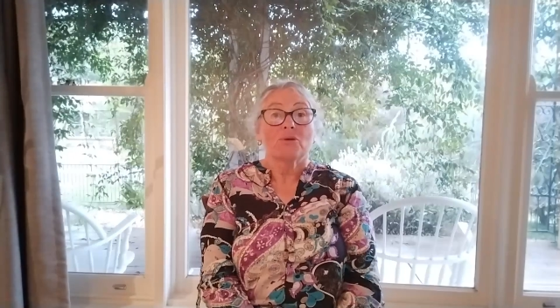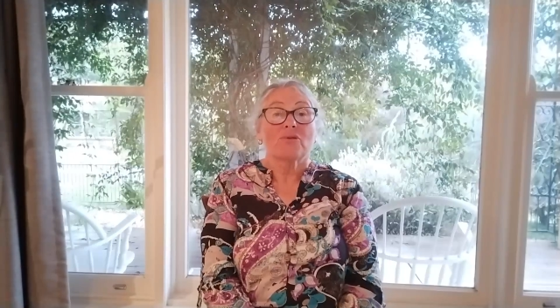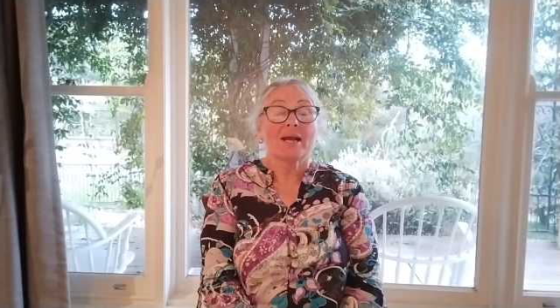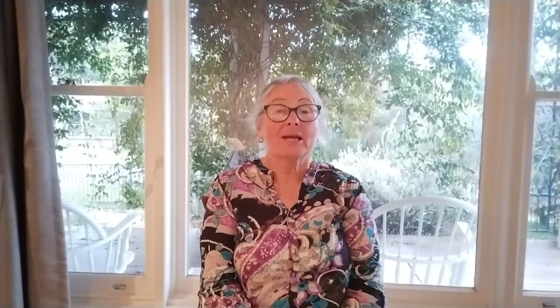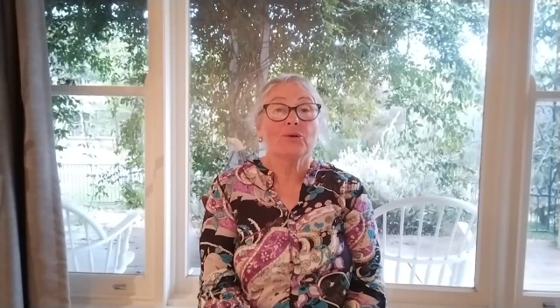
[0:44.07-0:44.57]

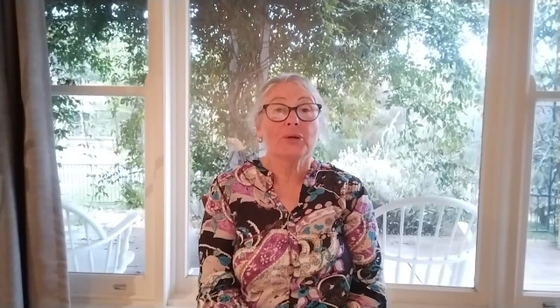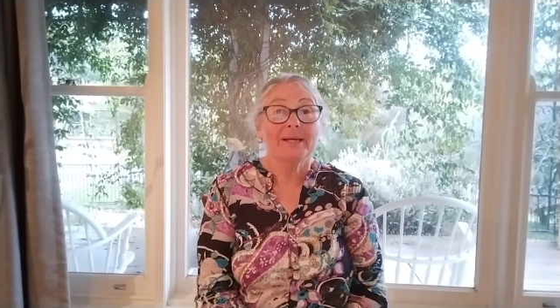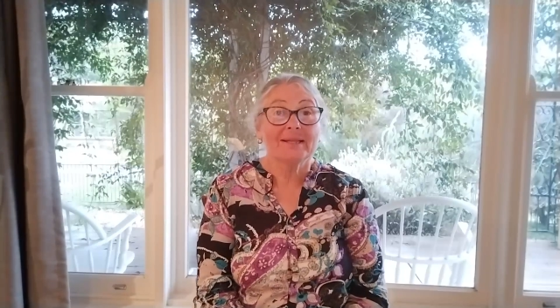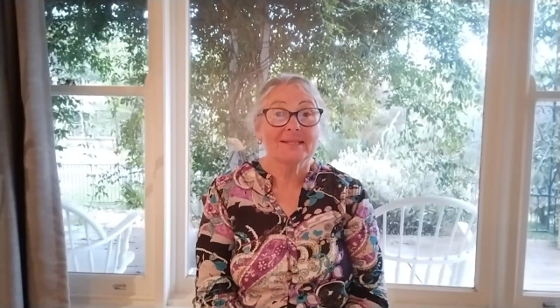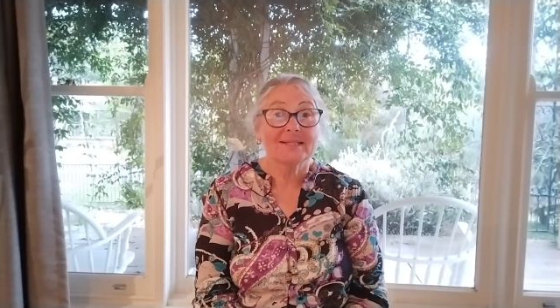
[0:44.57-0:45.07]
Murraya
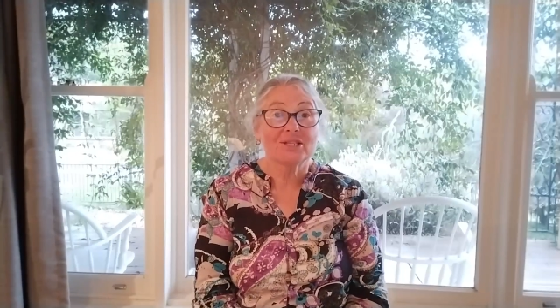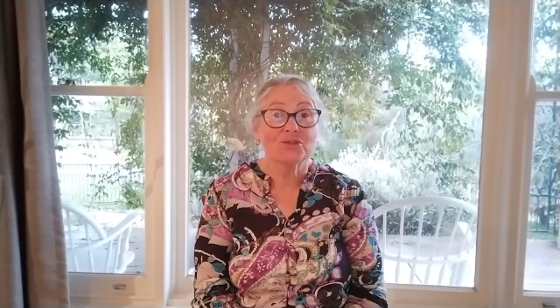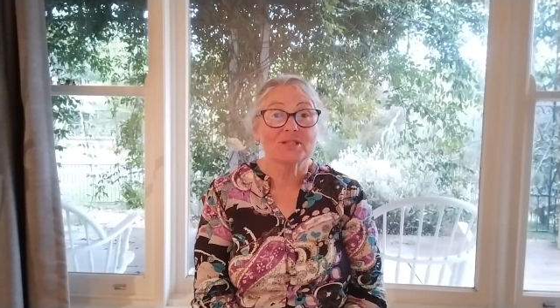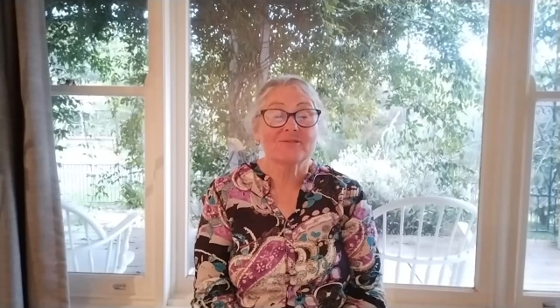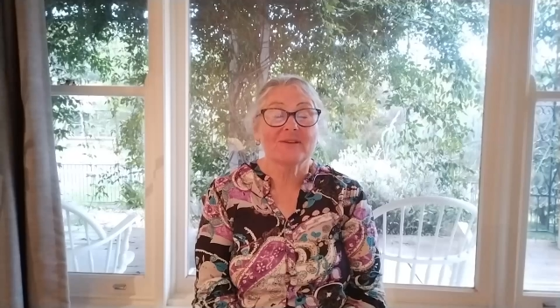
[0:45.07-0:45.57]
are in the
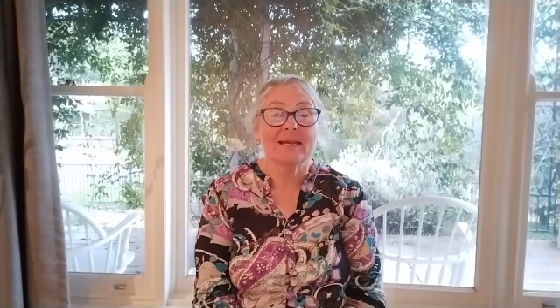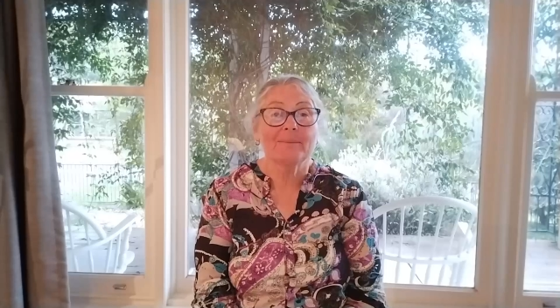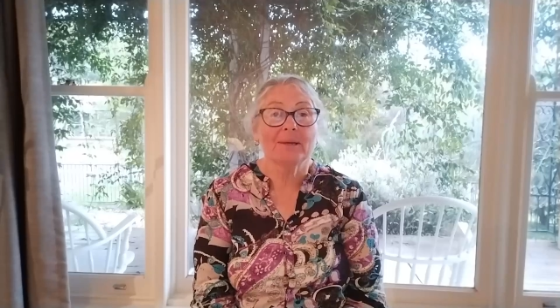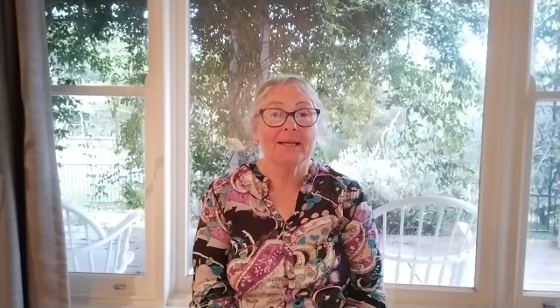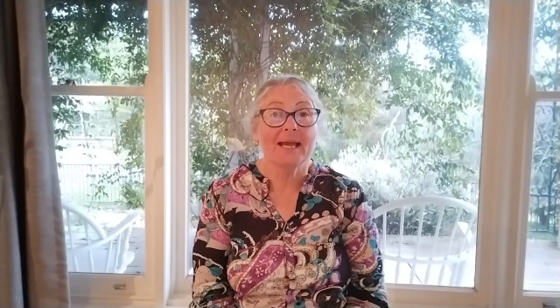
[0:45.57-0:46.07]
citrus
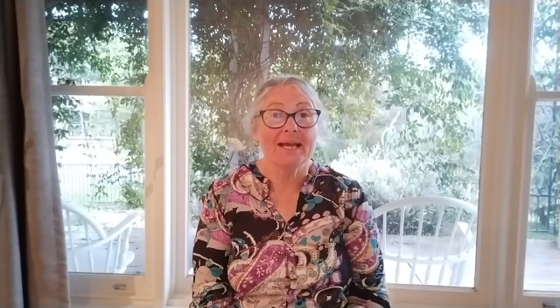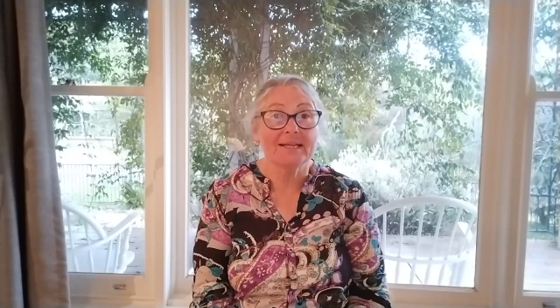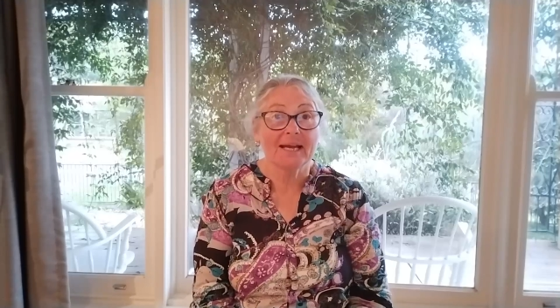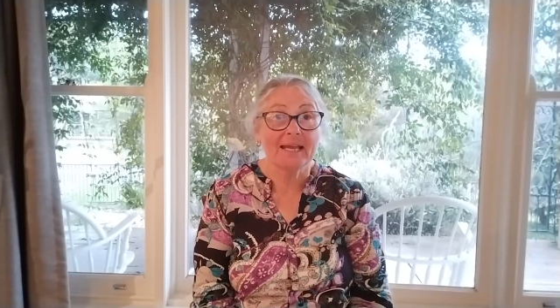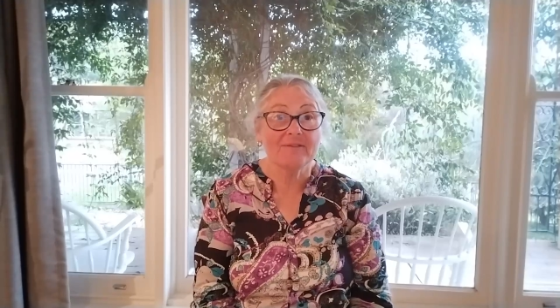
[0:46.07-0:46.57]
family
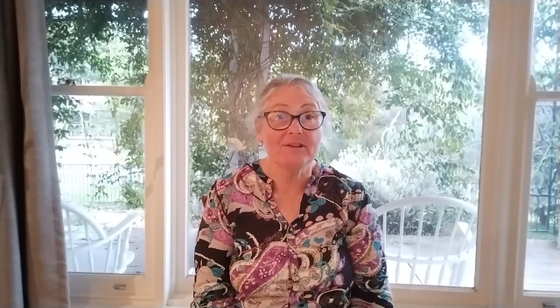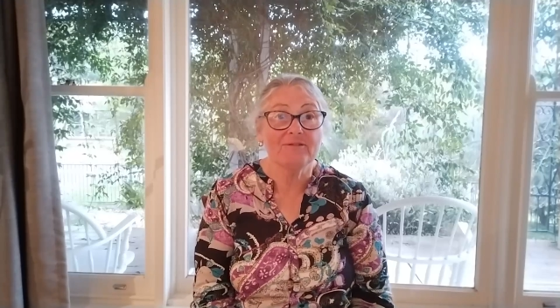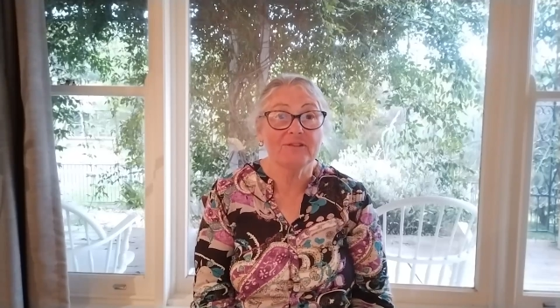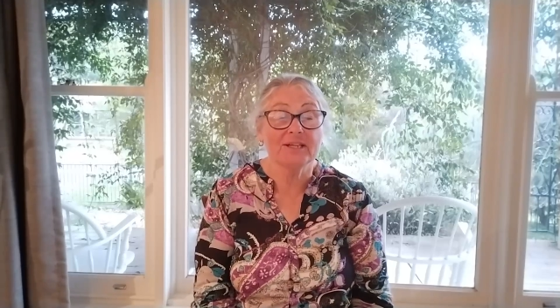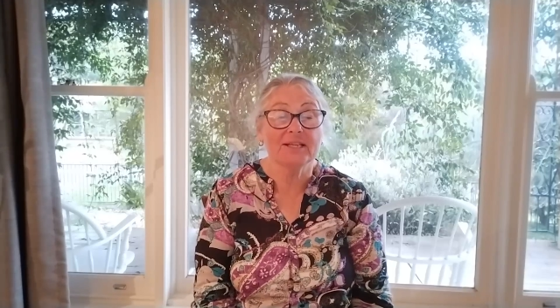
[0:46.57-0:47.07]
and are
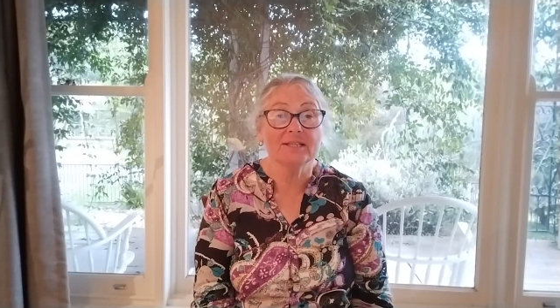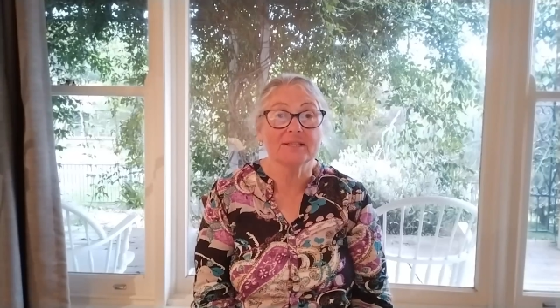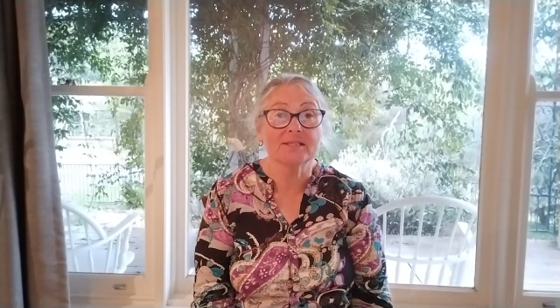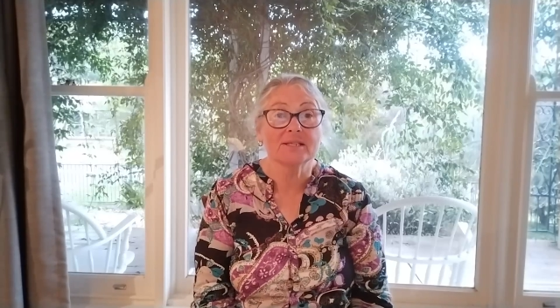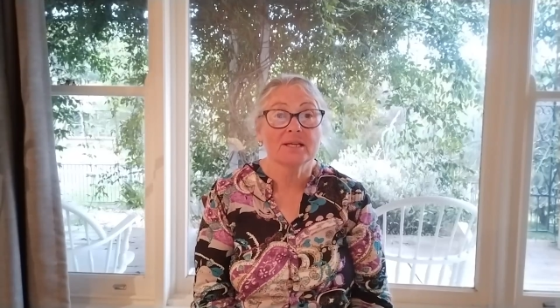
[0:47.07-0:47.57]
heavy
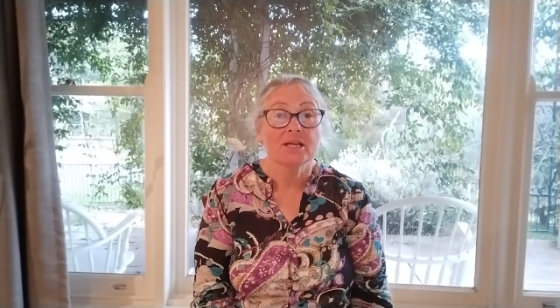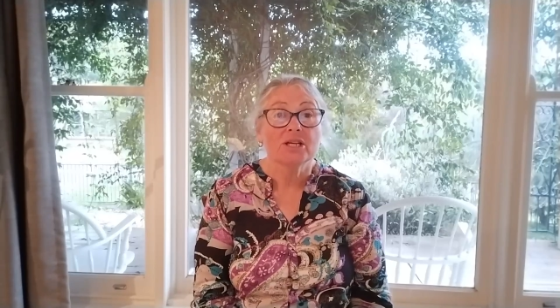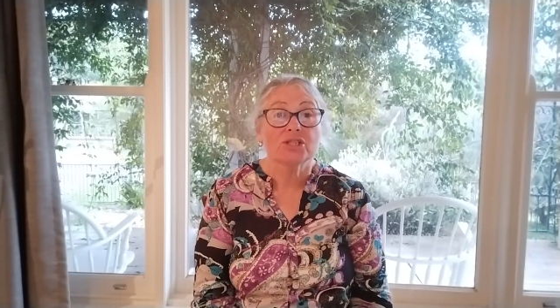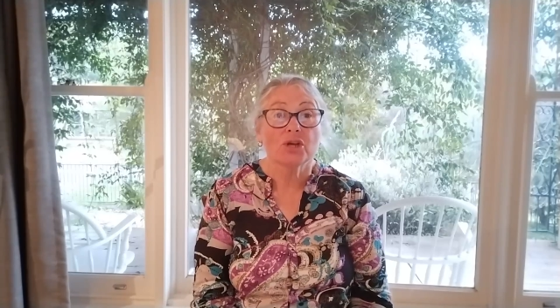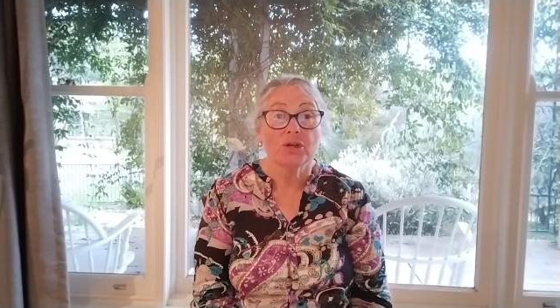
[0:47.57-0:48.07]
feeders.
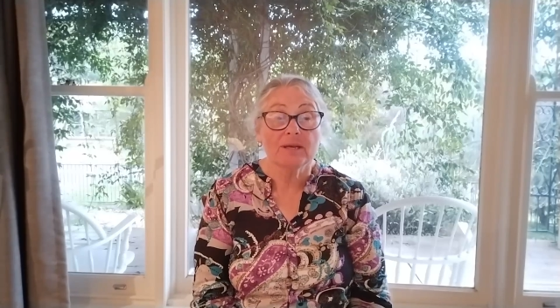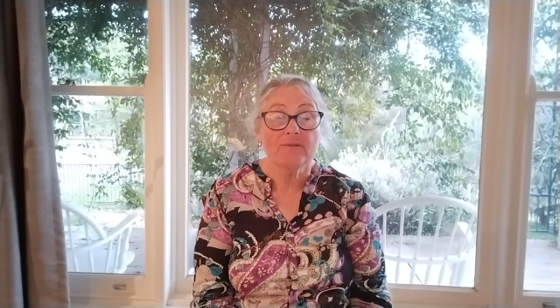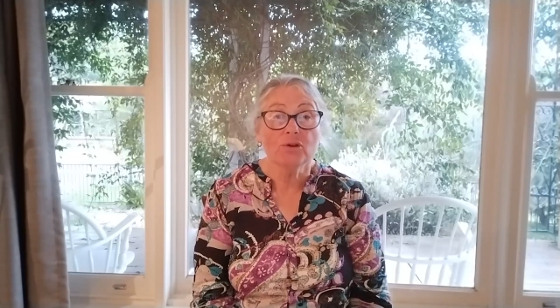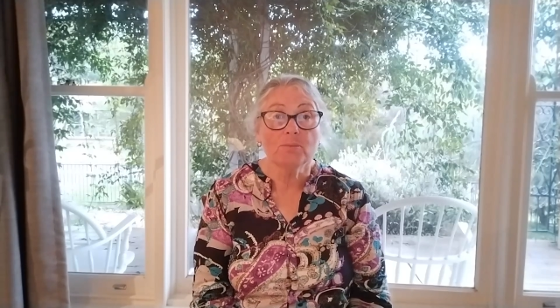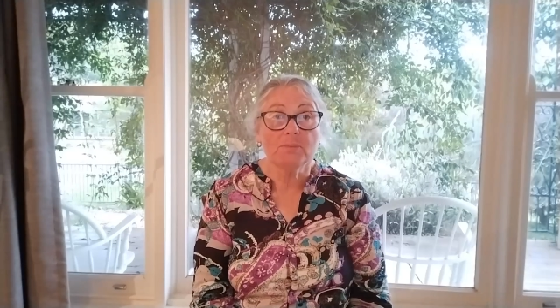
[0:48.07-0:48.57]
So
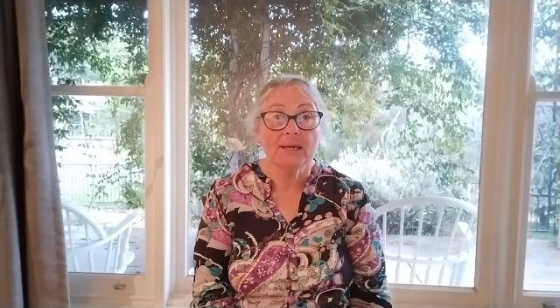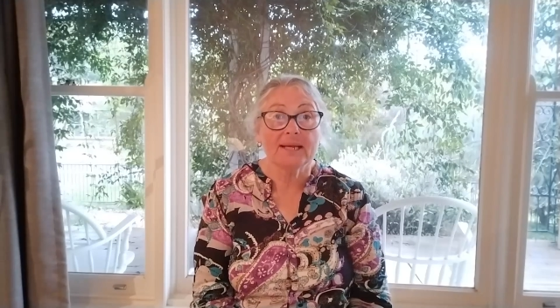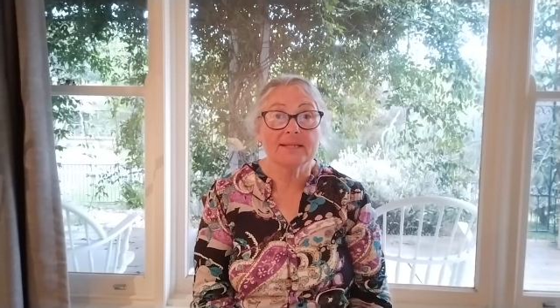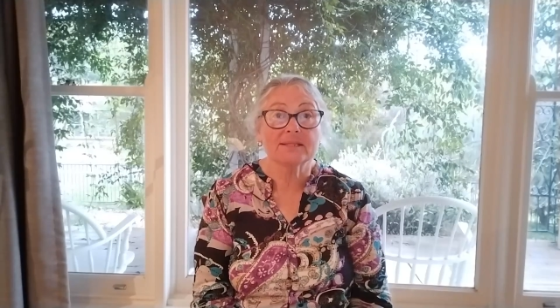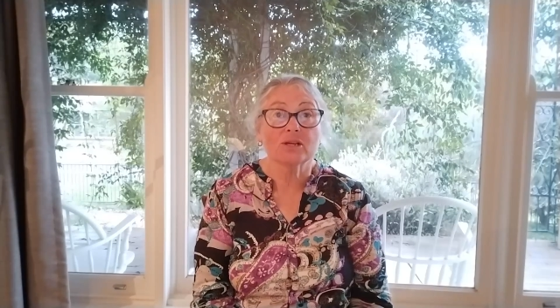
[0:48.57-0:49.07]
give your
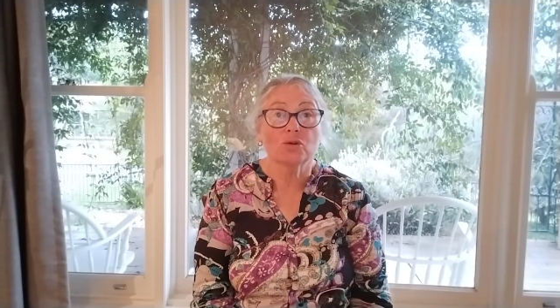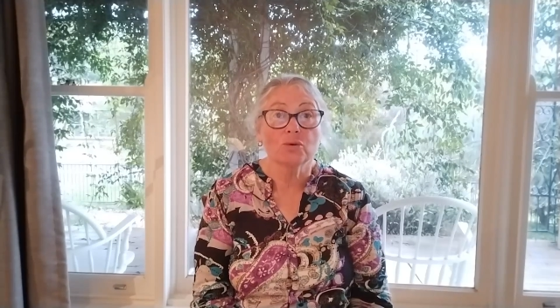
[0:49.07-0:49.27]
plants a